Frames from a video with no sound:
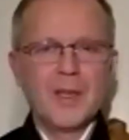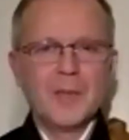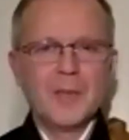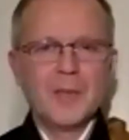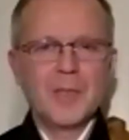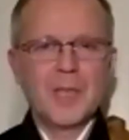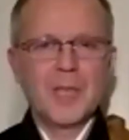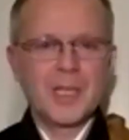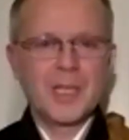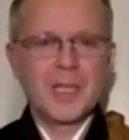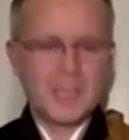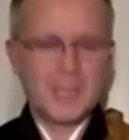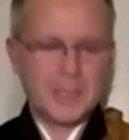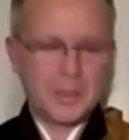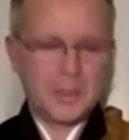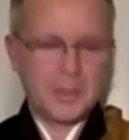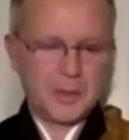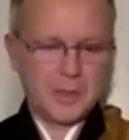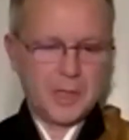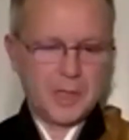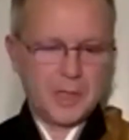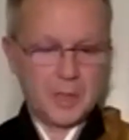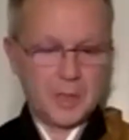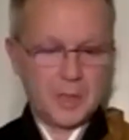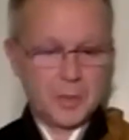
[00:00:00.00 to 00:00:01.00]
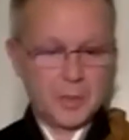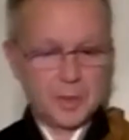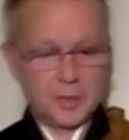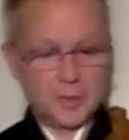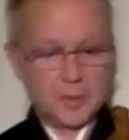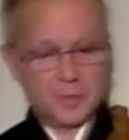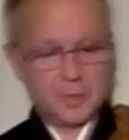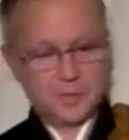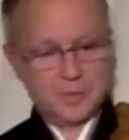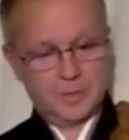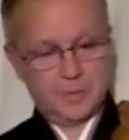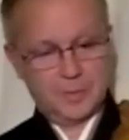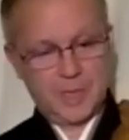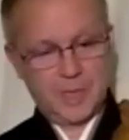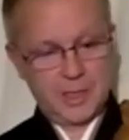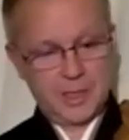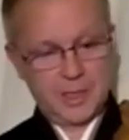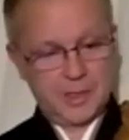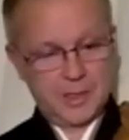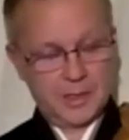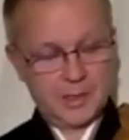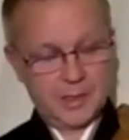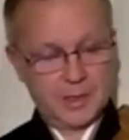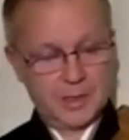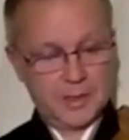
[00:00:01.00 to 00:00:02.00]
but i i thought i would
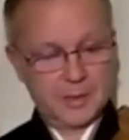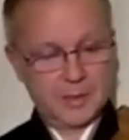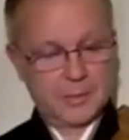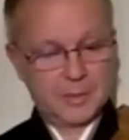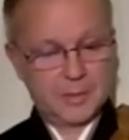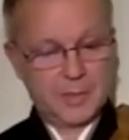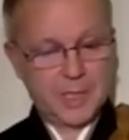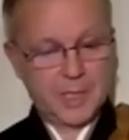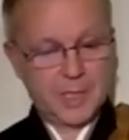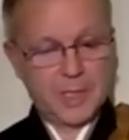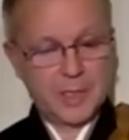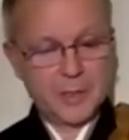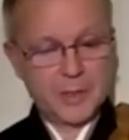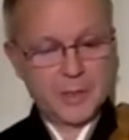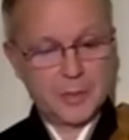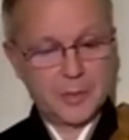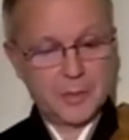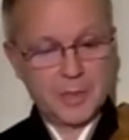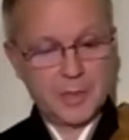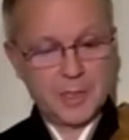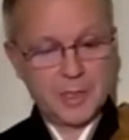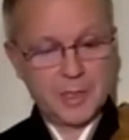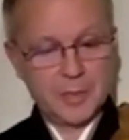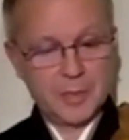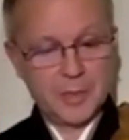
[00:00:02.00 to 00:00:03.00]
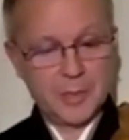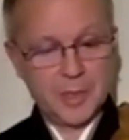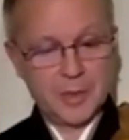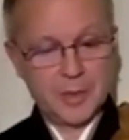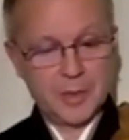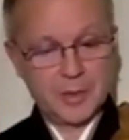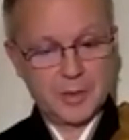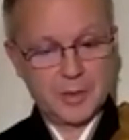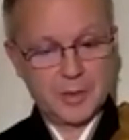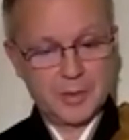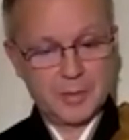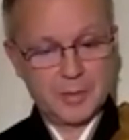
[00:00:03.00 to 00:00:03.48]
might uh, say something about